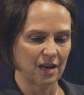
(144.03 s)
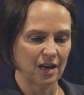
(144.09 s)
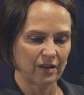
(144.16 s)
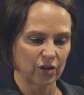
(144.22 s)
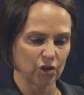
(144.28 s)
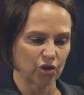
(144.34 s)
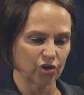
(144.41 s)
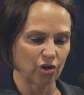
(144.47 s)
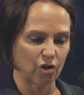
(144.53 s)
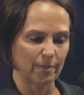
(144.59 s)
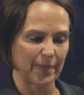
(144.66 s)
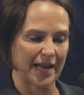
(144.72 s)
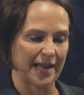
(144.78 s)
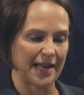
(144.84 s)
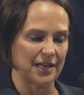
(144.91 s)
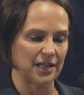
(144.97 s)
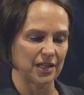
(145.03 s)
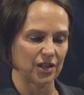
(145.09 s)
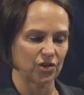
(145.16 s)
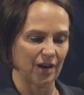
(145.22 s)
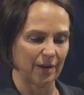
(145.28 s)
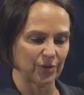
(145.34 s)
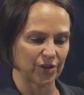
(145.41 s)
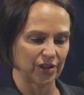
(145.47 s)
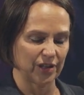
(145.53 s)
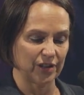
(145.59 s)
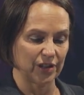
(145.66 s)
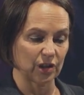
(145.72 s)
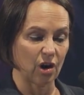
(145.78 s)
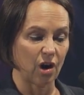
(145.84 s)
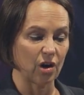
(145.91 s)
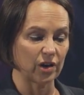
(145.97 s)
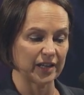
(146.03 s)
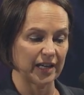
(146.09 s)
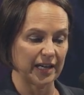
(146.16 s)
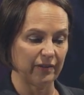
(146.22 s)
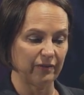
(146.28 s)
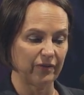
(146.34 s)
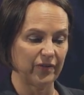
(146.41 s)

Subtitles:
the trauma and disruption to cognitive,